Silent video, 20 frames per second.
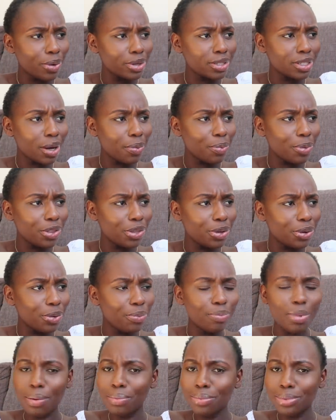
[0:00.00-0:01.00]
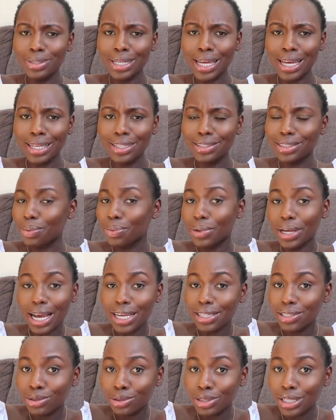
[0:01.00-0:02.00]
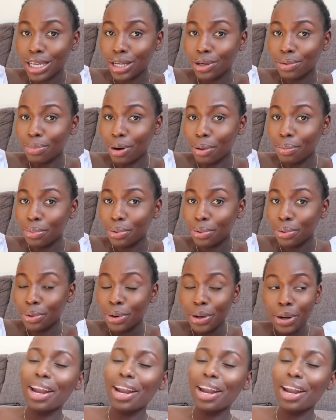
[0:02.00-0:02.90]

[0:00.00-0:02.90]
What's up with your Bumble dates? Are you guys still dating on Bumble?